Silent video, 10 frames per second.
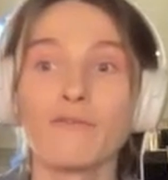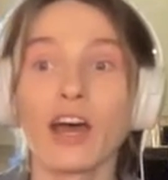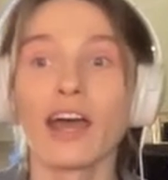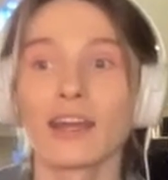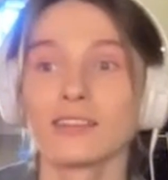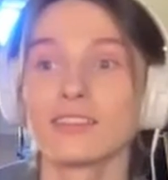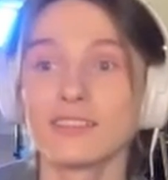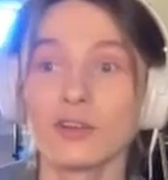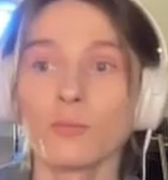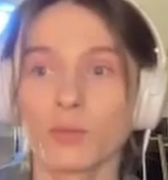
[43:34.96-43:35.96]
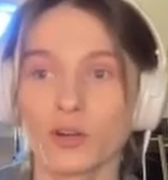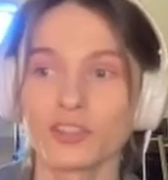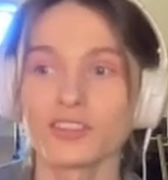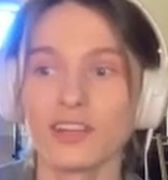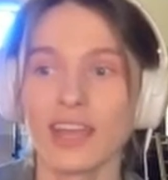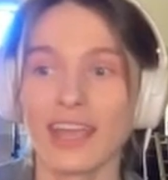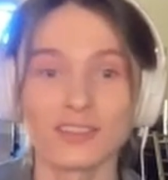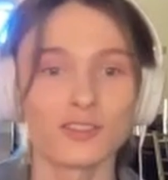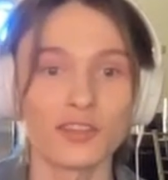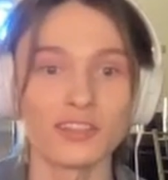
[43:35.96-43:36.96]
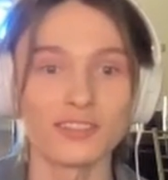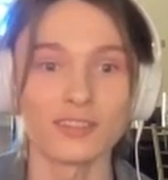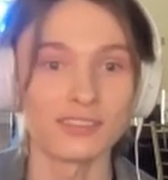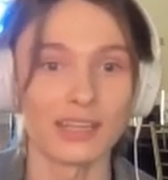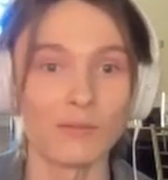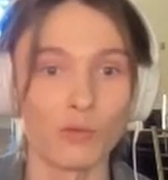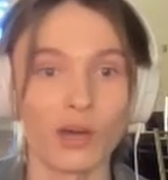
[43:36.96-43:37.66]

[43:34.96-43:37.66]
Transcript: I've not had a single person answer this the same